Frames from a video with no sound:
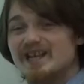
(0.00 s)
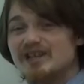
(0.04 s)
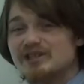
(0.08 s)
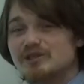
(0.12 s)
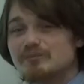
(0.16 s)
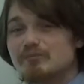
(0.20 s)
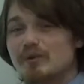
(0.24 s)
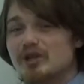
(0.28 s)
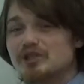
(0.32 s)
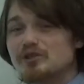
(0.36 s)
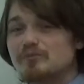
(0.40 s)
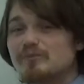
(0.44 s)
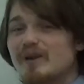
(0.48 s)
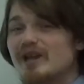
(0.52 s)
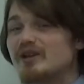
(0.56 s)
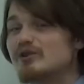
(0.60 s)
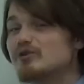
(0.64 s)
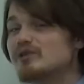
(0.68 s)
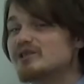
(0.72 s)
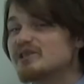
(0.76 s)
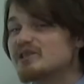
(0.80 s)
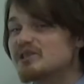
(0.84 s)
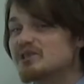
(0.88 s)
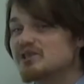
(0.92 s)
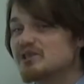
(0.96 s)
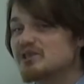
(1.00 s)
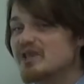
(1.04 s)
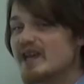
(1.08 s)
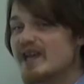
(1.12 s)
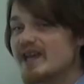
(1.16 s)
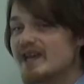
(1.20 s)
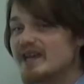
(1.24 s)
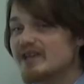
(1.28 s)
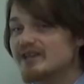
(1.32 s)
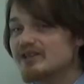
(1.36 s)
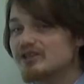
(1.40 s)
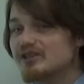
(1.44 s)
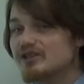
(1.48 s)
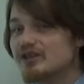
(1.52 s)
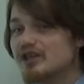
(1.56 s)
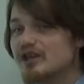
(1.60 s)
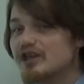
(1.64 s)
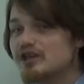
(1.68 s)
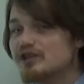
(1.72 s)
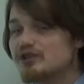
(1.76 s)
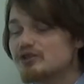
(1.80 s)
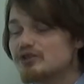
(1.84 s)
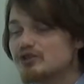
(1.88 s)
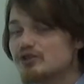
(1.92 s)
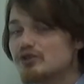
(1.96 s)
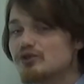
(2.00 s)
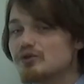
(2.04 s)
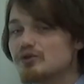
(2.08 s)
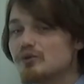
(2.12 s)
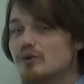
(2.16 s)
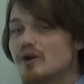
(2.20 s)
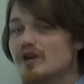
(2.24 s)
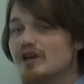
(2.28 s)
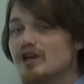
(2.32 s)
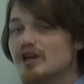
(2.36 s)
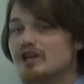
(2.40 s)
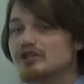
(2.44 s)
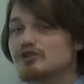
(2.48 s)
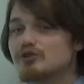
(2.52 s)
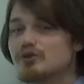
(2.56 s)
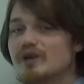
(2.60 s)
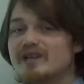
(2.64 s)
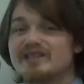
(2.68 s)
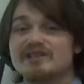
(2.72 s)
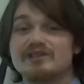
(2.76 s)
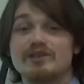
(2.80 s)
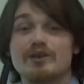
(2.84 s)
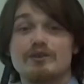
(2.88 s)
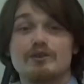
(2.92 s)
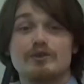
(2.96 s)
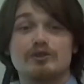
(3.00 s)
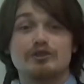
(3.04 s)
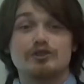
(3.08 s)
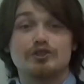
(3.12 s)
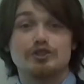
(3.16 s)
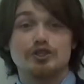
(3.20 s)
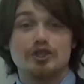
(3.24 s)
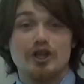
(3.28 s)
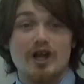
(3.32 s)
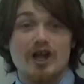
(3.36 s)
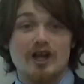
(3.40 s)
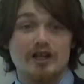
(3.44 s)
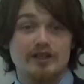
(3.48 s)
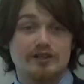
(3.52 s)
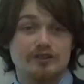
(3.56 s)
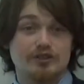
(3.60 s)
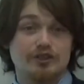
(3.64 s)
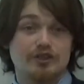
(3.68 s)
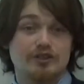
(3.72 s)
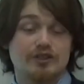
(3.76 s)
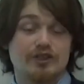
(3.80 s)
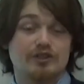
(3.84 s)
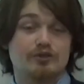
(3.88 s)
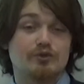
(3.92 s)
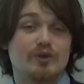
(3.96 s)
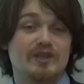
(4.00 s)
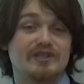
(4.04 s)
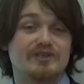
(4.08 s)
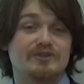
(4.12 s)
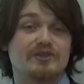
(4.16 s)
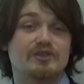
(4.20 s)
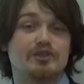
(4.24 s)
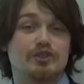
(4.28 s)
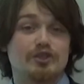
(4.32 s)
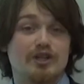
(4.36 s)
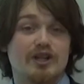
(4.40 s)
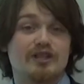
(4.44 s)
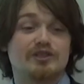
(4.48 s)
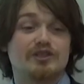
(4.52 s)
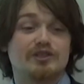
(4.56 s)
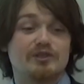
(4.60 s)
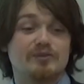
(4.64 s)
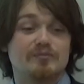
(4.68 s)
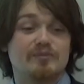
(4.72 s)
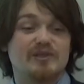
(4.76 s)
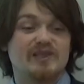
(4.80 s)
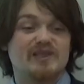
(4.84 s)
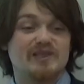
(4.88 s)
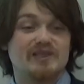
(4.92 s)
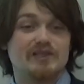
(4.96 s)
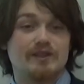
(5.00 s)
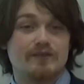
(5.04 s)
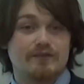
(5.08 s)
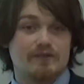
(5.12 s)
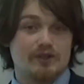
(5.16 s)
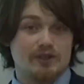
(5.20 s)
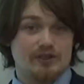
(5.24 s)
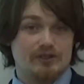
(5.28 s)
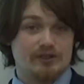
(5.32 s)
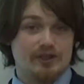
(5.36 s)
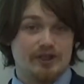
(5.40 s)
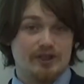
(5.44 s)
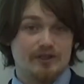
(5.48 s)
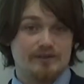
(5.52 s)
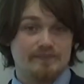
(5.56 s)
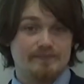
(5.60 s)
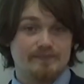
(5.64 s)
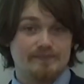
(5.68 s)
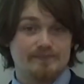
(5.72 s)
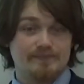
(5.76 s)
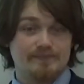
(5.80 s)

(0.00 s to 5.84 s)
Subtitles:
It's much better instead to address the judge specifically.